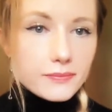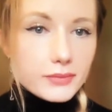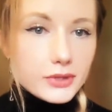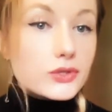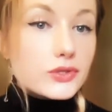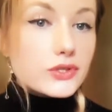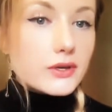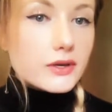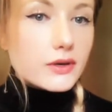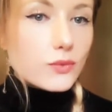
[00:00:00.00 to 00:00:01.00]
because
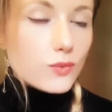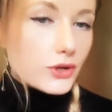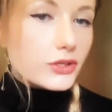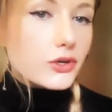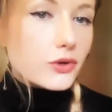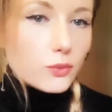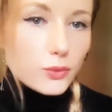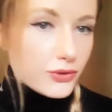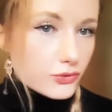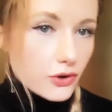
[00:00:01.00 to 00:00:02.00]
one, you're
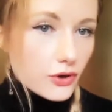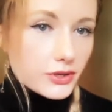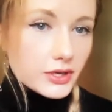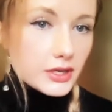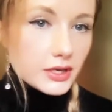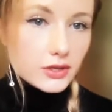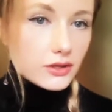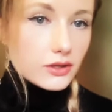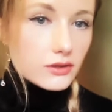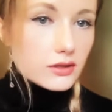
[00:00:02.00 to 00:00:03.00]
withdrawn,
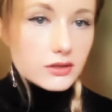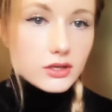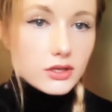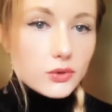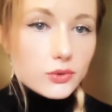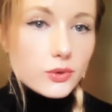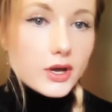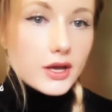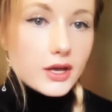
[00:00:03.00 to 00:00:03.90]
you